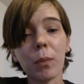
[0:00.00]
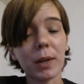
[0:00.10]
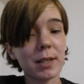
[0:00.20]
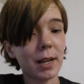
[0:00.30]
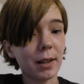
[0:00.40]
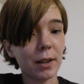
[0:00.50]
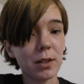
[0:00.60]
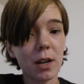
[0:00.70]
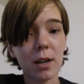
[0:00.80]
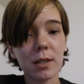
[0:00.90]
we sat there
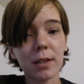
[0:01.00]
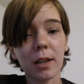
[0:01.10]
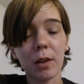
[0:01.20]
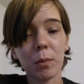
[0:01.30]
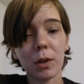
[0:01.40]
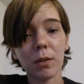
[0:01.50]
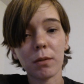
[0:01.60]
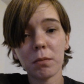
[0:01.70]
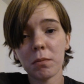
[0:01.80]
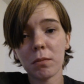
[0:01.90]
and talked to them
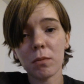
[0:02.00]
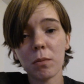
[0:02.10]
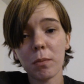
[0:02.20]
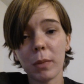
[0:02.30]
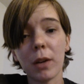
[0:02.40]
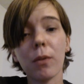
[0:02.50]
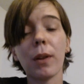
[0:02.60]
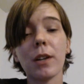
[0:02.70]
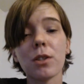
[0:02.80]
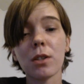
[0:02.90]
and made
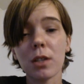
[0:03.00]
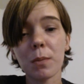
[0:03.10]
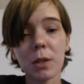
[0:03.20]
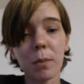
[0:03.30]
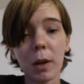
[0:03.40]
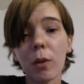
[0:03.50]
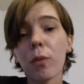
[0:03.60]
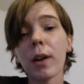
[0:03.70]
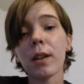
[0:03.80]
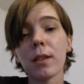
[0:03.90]
relationships and made
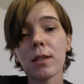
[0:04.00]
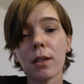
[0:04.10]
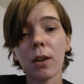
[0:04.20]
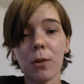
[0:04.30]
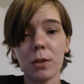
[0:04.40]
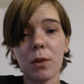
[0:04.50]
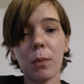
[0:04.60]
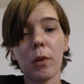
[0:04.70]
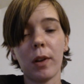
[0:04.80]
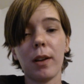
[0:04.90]
friends, and
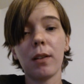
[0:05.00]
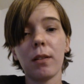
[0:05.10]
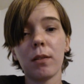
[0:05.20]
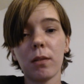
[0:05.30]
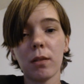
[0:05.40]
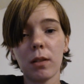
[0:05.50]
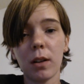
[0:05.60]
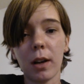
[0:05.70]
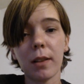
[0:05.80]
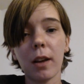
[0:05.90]
ultimately
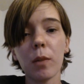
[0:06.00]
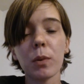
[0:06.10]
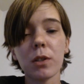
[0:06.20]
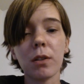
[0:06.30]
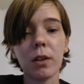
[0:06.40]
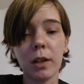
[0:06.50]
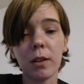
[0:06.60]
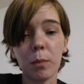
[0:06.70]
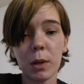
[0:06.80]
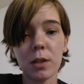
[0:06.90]
got the opportunity
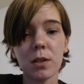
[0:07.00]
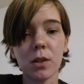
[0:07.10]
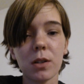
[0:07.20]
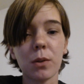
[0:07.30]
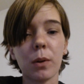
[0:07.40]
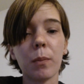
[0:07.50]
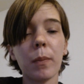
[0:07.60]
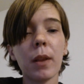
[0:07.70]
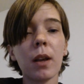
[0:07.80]
to minister to them.